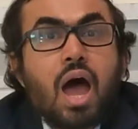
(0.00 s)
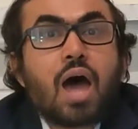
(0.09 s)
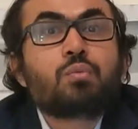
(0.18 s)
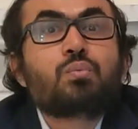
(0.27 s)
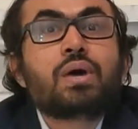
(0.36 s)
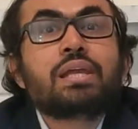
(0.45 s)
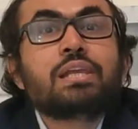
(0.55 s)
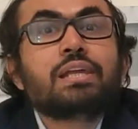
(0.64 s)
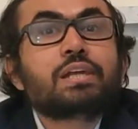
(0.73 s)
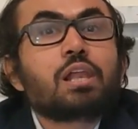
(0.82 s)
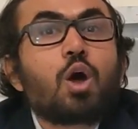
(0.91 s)
And very
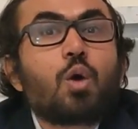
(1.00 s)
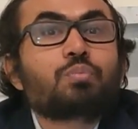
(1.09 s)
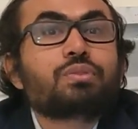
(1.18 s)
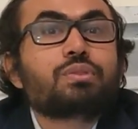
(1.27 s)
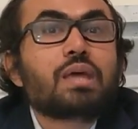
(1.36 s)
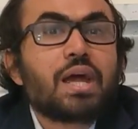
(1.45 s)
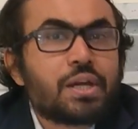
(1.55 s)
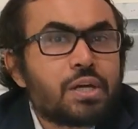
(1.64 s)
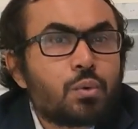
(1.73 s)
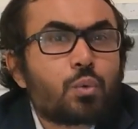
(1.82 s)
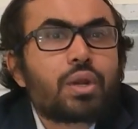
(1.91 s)
little of
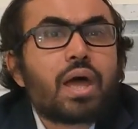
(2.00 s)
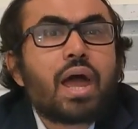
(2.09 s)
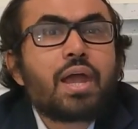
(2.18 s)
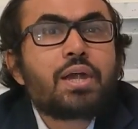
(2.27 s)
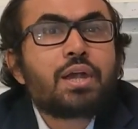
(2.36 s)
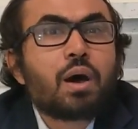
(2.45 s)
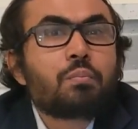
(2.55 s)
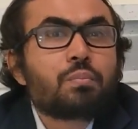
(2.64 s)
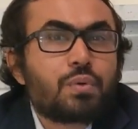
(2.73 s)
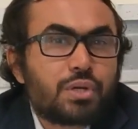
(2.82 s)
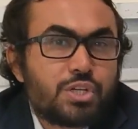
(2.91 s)
it would end
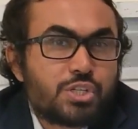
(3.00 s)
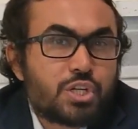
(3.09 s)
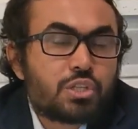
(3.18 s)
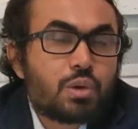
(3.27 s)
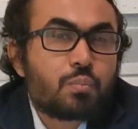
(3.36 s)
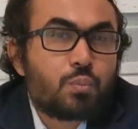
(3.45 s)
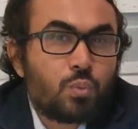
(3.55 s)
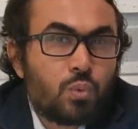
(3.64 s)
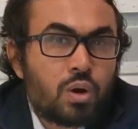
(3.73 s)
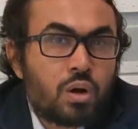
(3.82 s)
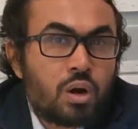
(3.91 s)
up reaching the
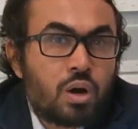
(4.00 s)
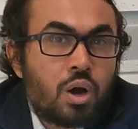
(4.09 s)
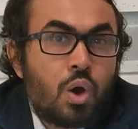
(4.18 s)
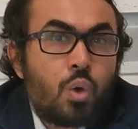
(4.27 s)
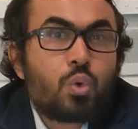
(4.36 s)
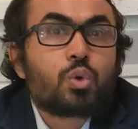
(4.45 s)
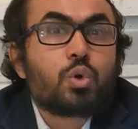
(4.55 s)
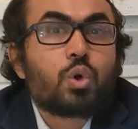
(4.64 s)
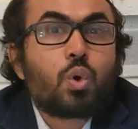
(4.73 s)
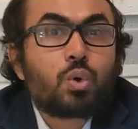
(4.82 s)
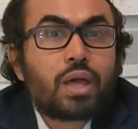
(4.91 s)
poor who
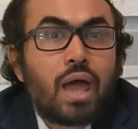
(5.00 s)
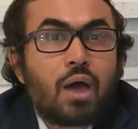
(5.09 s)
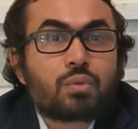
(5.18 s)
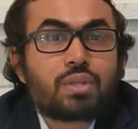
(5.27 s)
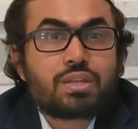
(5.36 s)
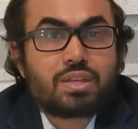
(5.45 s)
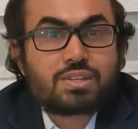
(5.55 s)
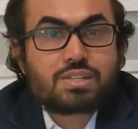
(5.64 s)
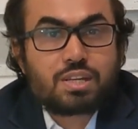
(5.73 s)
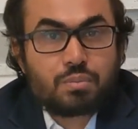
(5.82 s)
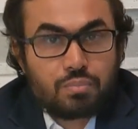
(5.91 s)
don't have the
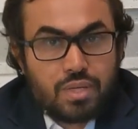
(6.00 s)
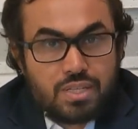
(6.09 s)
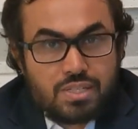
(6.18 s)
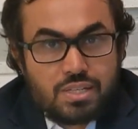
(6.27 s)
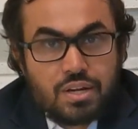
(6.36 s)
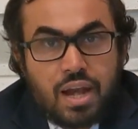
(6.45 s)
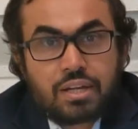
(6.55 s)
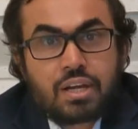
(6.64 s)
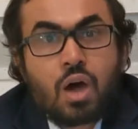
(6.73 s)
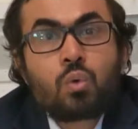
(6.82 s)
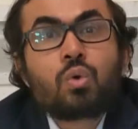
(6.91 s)
necessary means right
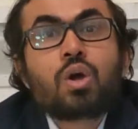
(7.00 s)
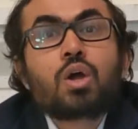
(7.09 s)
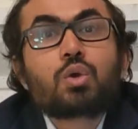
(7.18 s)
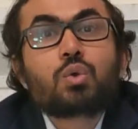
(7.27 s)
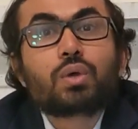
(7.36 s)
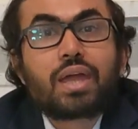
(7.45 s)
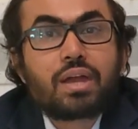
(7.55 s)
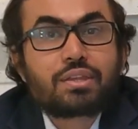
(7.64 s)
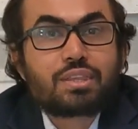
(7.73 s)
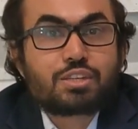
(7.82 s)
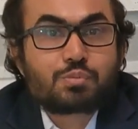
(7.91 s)
now to
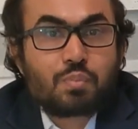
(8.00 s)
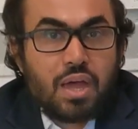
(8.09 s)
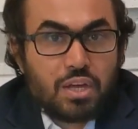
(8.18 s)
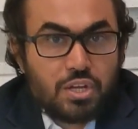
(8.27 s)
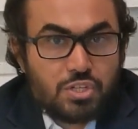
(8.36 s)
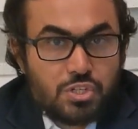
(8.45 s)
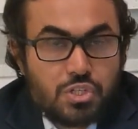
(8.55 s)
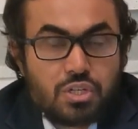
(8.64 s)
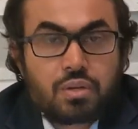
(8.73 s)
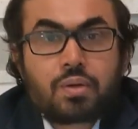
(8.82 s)
get this package.